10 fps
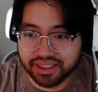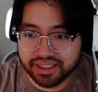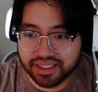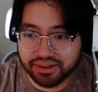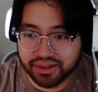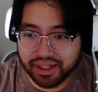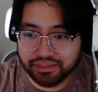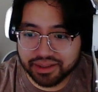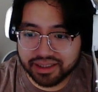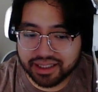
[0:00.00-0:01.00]
Isn't that what
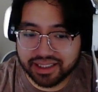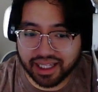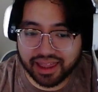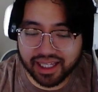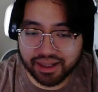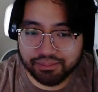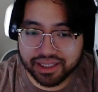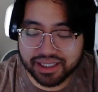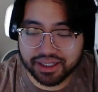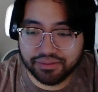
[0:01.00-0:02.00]
happens? Because I think I'm
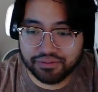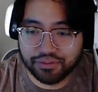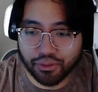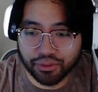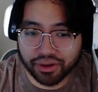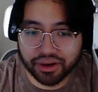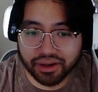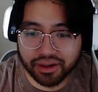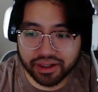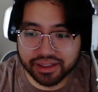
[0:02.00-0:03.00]
missing a 4
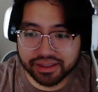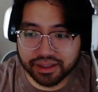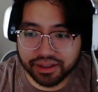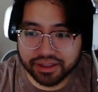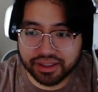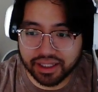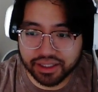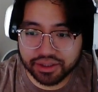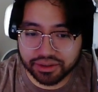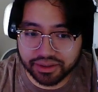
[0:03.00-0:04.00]
is the
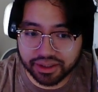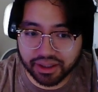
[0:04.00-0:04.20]
issue here.